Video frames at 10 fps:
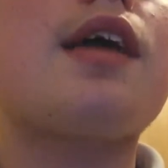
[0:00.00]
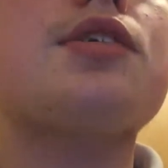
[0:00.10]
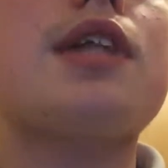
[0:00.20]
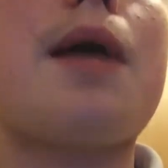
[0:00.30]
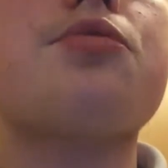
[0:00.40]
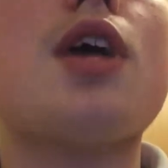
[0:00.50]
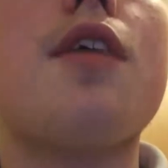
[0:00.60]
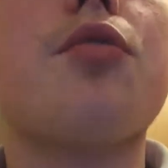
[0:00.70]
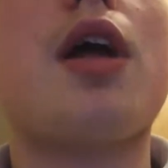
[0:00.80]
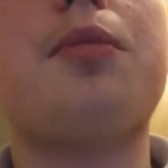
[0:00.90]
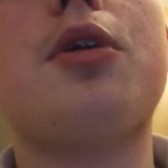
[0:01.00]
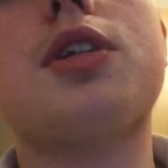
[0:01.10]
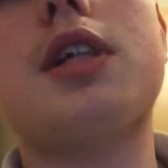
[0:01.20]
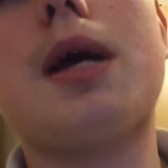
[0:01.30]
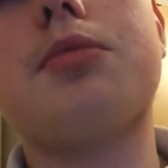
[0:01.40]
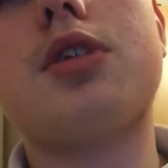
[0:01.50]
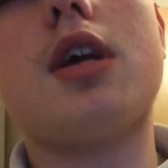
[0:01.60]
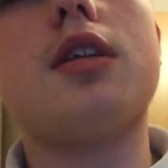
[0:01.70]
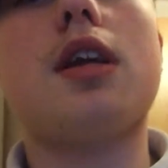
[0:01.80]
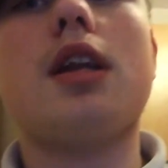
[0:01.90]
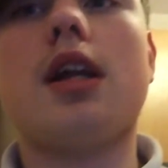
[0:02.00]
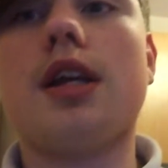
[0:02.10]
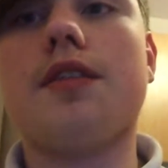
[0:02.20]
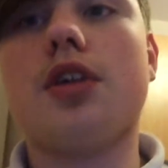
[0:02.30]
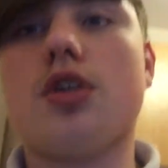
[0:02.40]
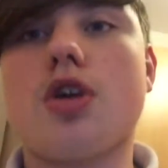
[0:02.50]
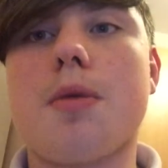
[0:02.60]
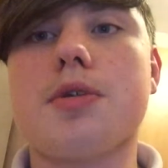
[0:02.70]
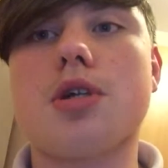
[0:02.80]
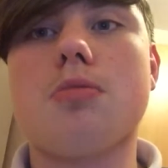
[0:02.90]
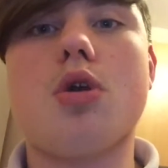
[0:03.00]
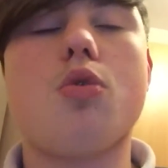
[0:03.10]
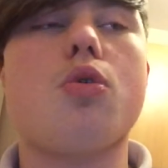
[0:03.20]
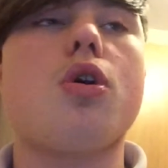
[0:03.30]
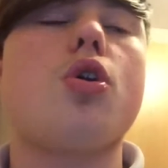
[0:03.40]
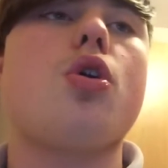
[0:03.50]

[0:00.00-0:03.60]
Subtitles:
Snapchat, if you want to add me on Snapchat, then I'll leave it in the comments down below.